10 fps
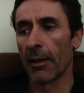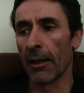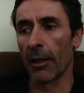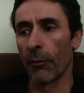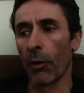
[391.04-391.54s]

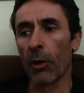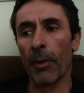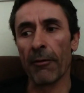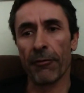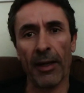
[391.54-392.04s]
One of
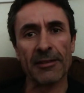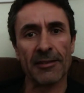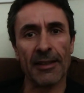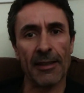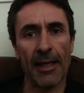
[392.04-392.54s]
my
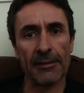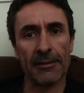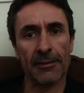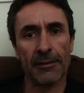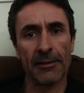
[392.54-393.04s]
friends did
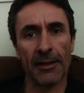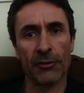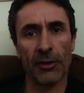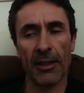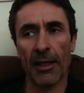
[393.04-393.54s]
that
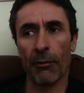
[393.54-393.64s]
yesterday.